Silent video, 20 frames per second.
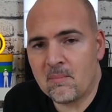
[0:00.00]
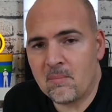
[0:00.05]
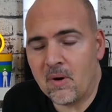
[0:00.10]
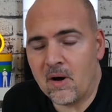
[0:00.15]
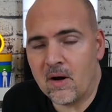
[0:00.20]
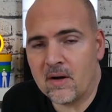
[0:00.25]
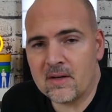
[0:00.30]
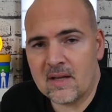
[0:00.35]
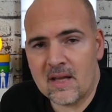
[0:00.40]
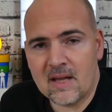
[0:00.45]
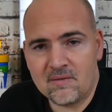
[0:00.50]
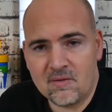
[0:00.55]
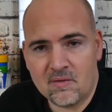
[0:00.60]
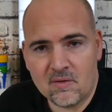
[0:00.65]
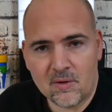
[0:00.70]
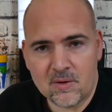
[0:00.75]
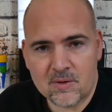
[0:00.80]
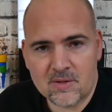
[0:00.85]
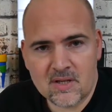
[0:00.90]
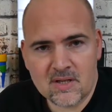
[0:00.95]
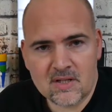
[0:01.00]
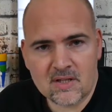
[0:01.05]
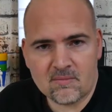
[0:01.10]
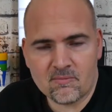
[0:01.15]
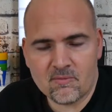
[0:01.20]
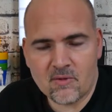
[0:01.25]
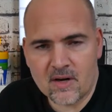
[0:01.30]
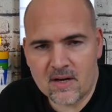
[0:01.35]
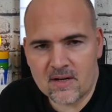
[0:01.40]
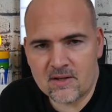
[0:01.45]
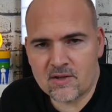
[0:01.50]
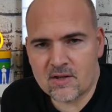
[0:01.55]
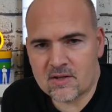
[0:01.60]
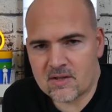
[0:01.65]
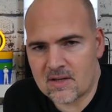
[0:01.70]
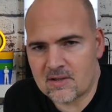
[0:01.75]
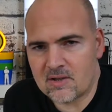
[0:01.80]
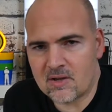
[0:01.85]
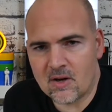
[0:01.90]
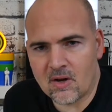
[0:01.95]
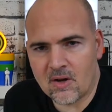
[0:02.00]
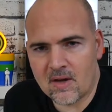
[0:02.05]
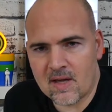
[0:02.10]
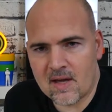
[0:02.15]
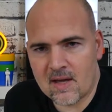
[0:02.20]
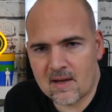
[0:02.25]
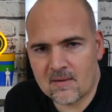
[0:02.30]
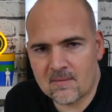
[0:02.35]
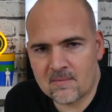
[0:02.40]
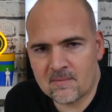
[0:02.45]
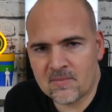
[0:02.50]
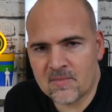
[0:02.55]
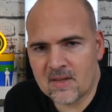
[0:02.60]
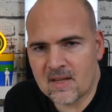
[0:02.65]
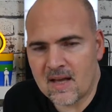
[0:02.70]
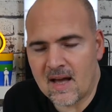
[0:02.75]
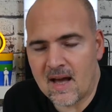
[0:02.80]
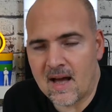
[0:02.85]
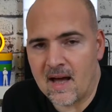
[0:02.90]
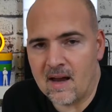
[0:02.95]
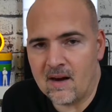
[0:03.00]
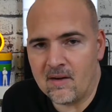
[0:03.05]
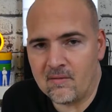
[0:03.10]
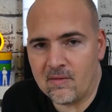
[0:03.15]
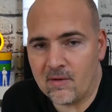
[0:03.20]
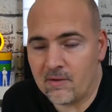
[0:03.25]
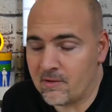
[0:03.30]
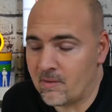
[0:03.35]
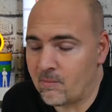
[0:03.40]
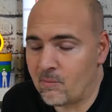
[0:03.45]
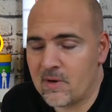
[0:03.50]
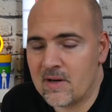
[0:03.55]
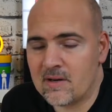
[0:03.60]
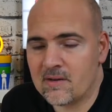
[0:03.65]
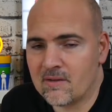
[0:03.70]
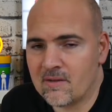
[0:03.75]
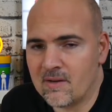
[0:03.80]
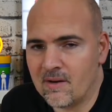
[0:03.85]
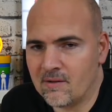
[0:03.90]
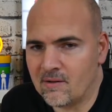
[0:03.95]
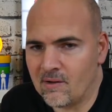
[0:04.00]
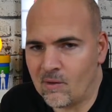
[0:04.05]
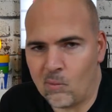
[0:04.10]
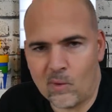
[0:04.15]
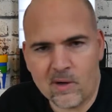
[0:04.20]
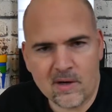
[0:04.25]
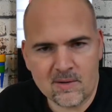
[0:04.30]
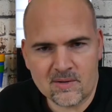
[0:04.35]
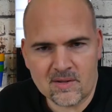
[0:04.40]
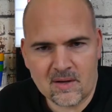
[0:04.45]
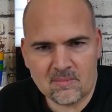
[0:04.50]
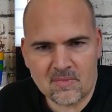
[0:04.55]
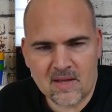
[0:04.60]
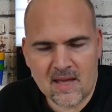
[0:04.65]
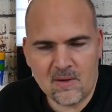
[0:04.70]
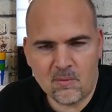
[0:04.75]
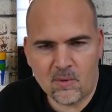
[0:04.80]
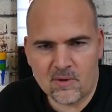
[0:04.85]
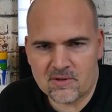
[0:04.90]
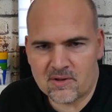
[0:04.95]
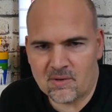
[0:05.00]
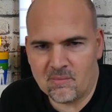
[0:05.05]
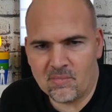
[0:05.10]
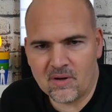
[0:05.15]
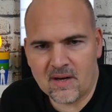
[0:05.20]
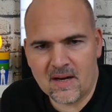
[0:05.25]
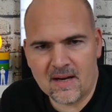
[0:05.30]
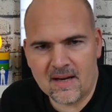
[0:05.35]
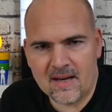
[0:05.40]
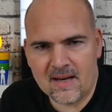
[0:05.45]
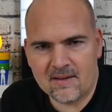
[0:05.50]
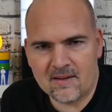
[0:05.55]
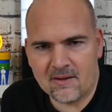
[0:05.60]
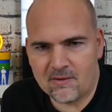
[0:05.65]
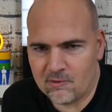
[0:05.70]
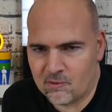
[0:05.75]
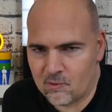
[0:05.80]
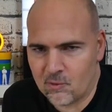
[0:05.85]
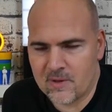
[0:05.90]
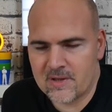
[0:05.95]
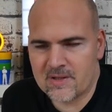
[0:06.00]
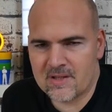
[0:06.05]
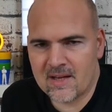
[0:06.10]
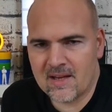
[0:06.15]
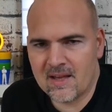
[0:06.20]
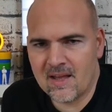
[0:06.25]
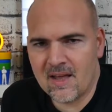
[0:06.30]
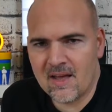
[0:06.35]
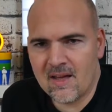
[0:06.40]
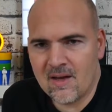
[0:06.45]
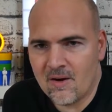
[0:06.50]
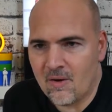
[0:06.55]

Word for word: but if you've got your system running just as you like it, and for some reason there's a Windows update which completely destroys it,